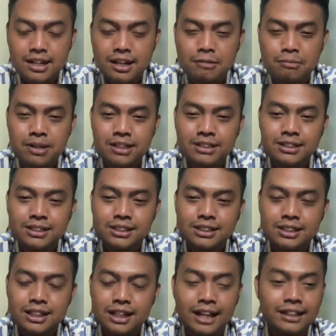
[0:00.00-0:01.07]
It means,
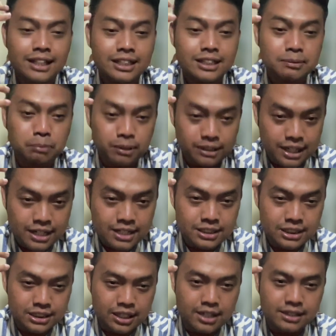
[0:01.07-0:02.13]
and that's
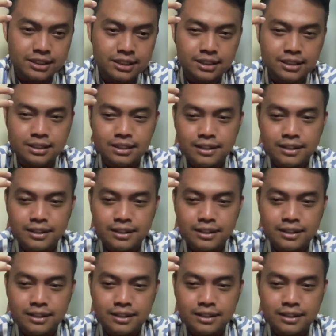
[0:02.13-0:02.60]
spontaneous reaction.